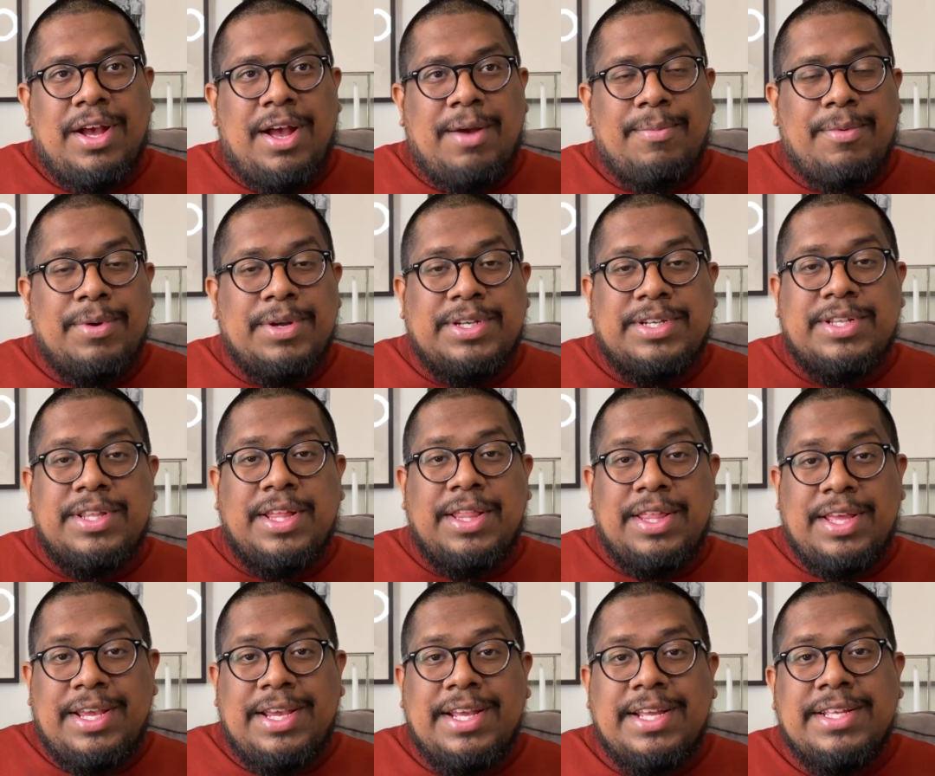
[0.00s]
which the
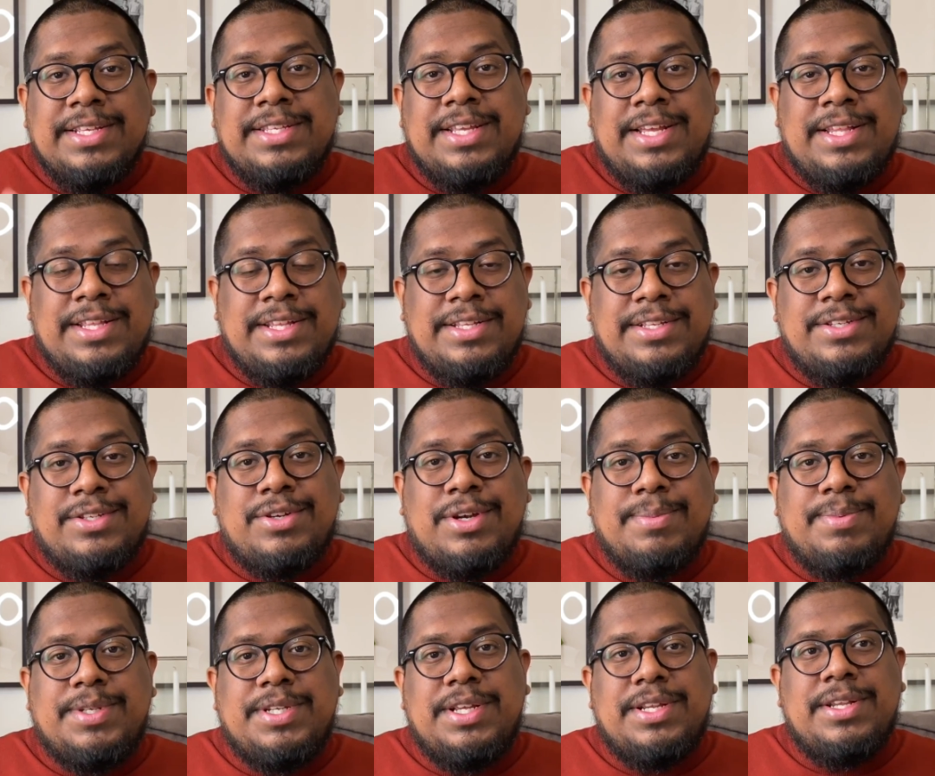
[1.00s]
link is in the
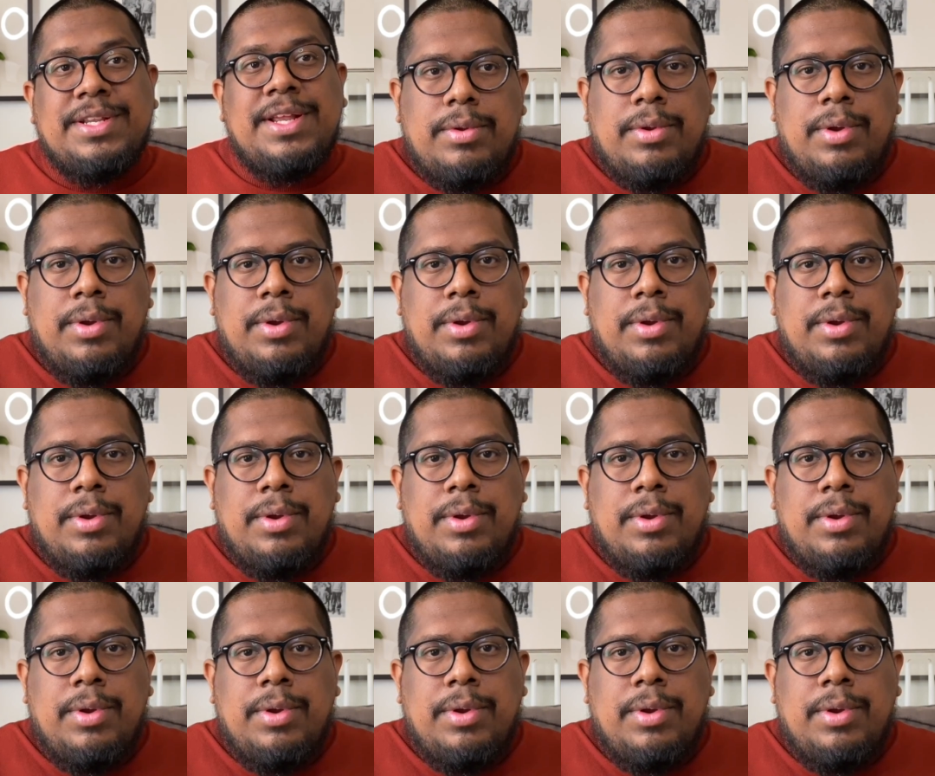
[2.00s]
description.